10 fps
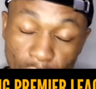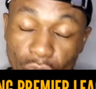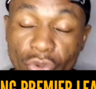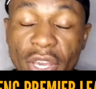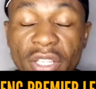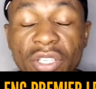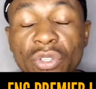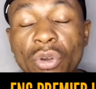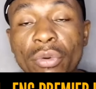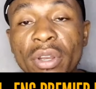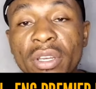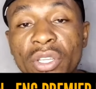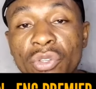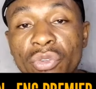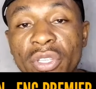You get it
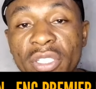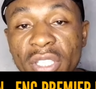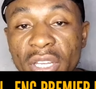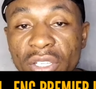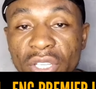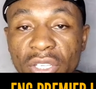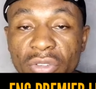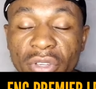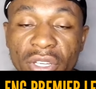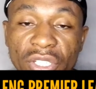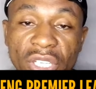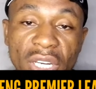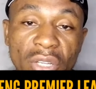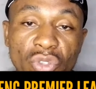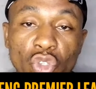correctly, you stand the chance to get a
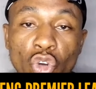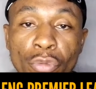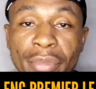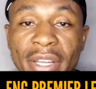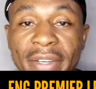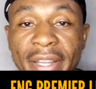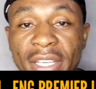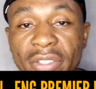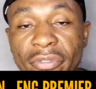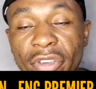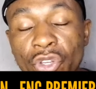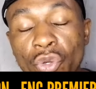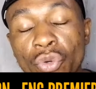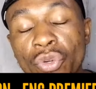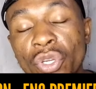shout out on my next
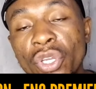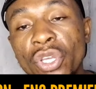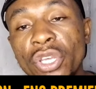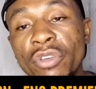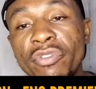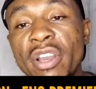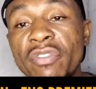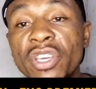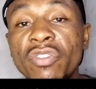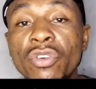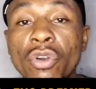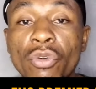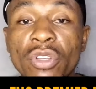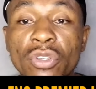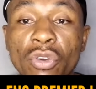video. If you haven't given your
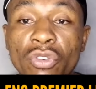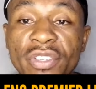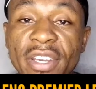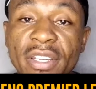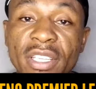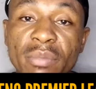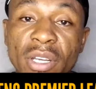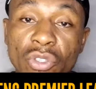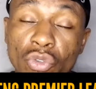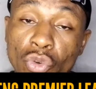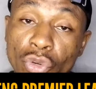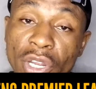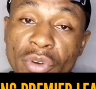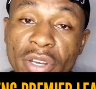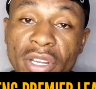correct score concerning this match, go
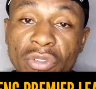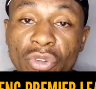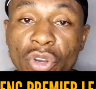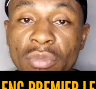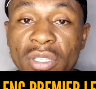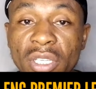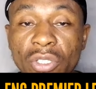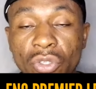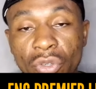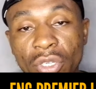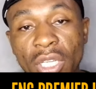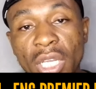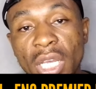down right now to the comment section